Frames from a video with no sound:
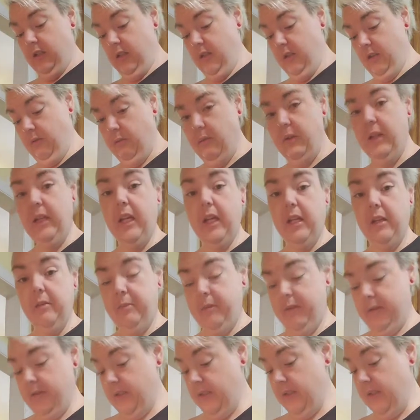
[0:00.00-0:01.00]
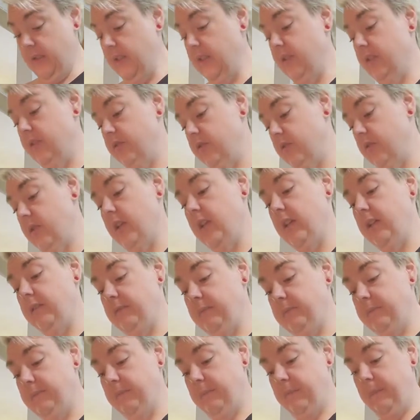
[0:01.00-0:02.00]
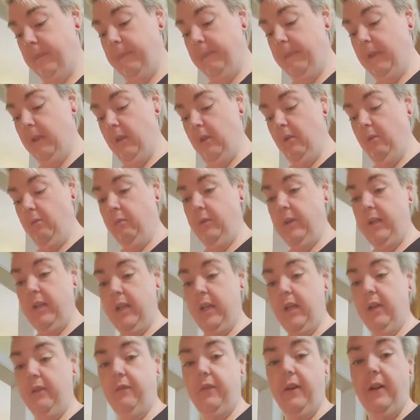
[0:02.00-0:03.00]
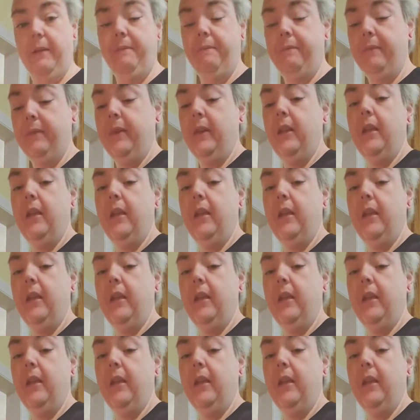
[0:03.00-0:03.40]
We had a busy day yesterday. We had fun.